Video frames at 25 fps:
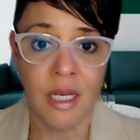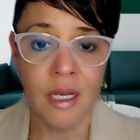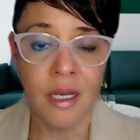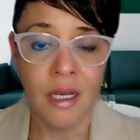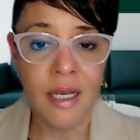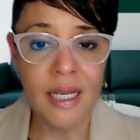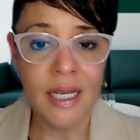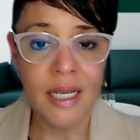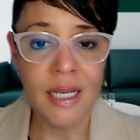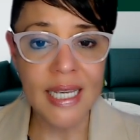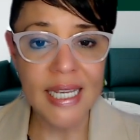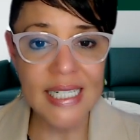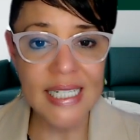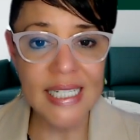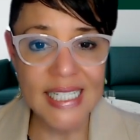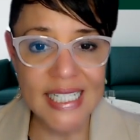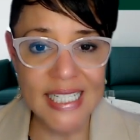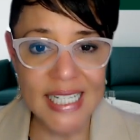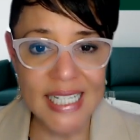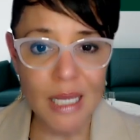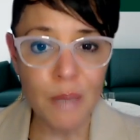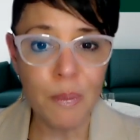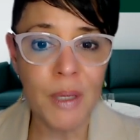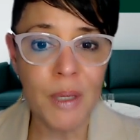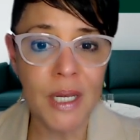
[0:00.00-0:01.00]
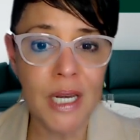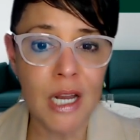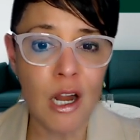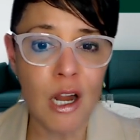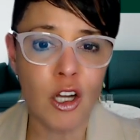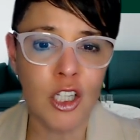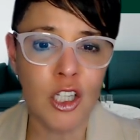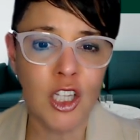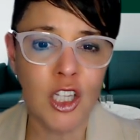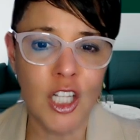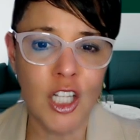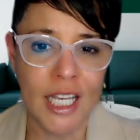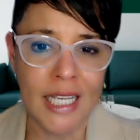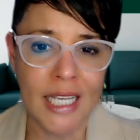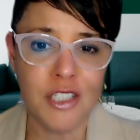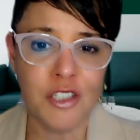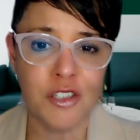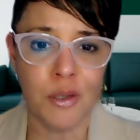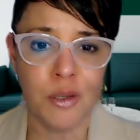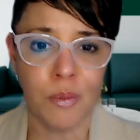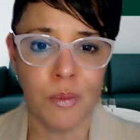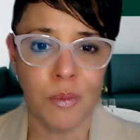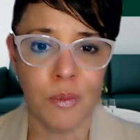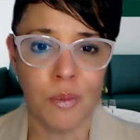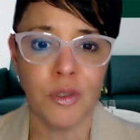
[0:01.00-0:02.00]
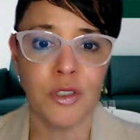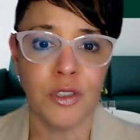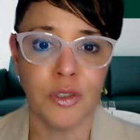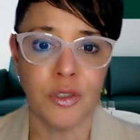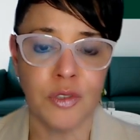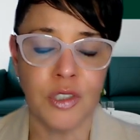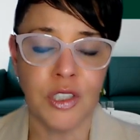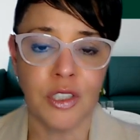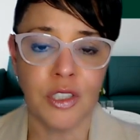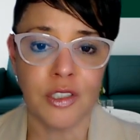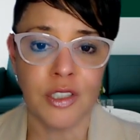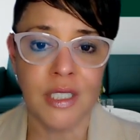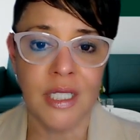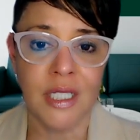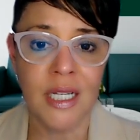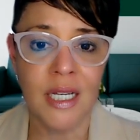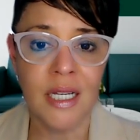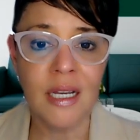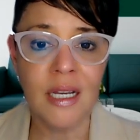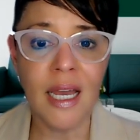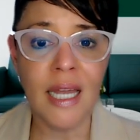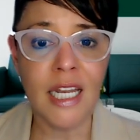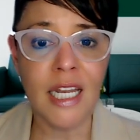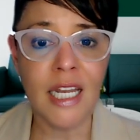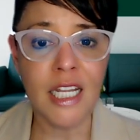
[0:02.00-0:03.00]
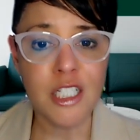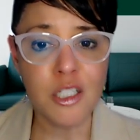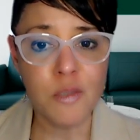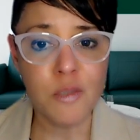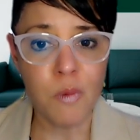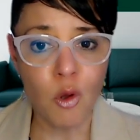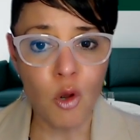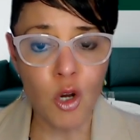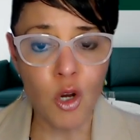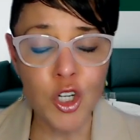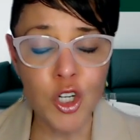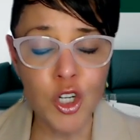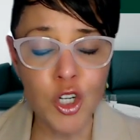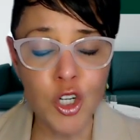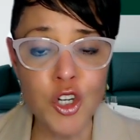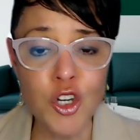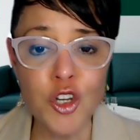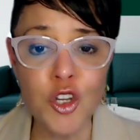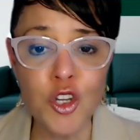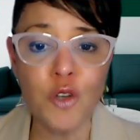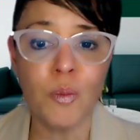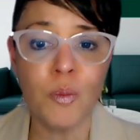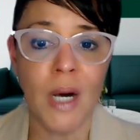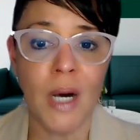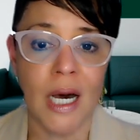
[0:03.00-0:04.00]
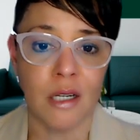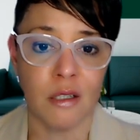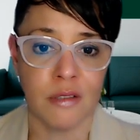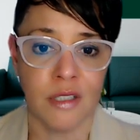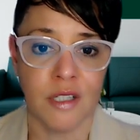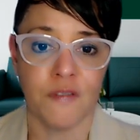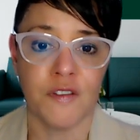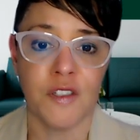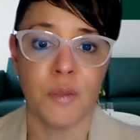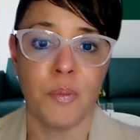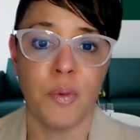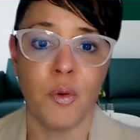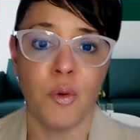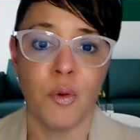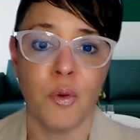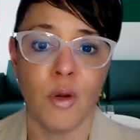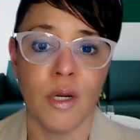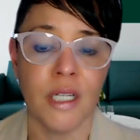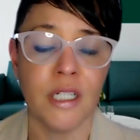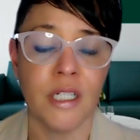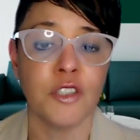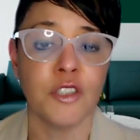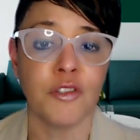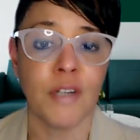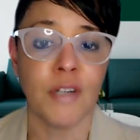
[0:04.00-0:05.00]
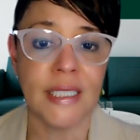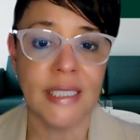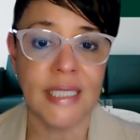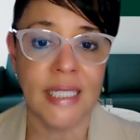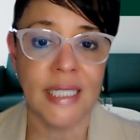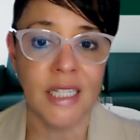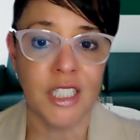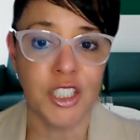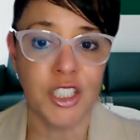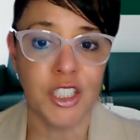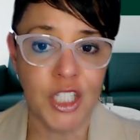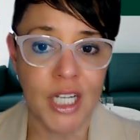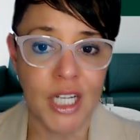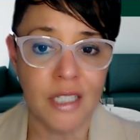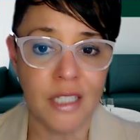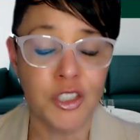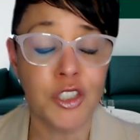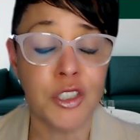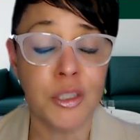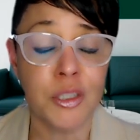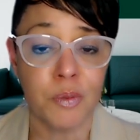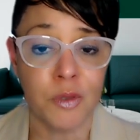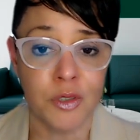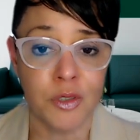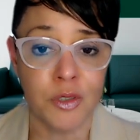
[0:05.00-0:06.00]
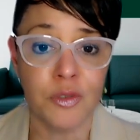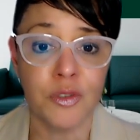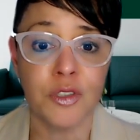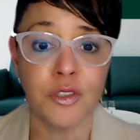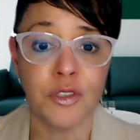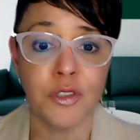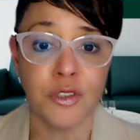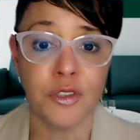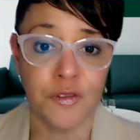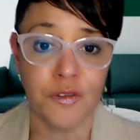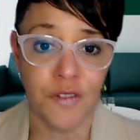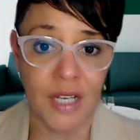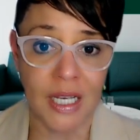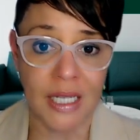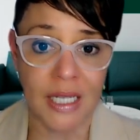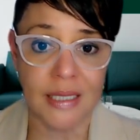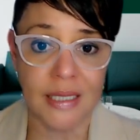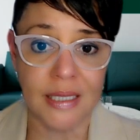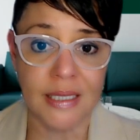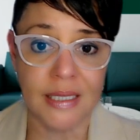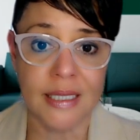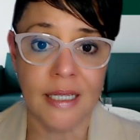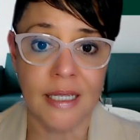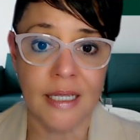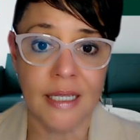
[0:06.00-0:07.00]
can deepen our links to producers and explore new models of support in addressing the challenges producers face.